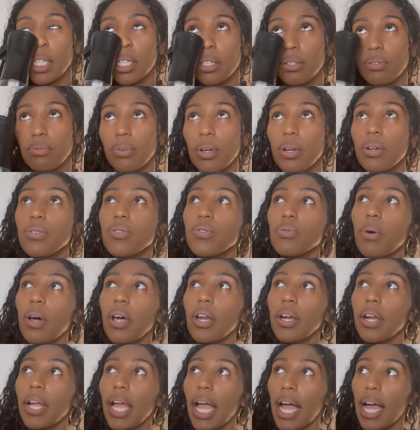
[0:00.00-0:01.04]
rose
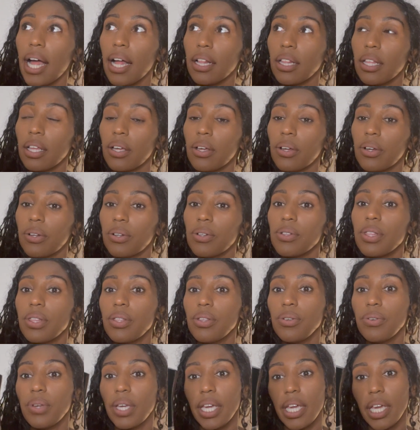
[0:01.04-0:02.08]
water, aloe.
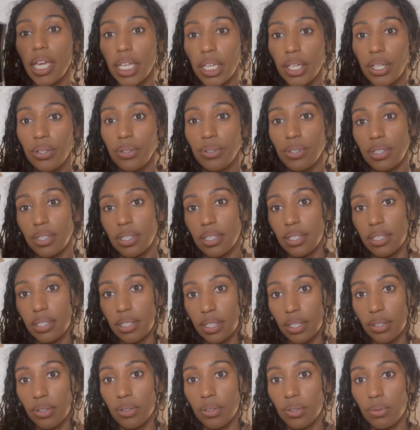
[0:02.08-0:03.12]
You can use
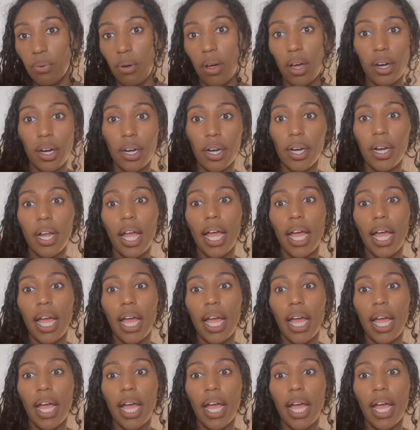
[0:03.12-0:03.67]
distilled water.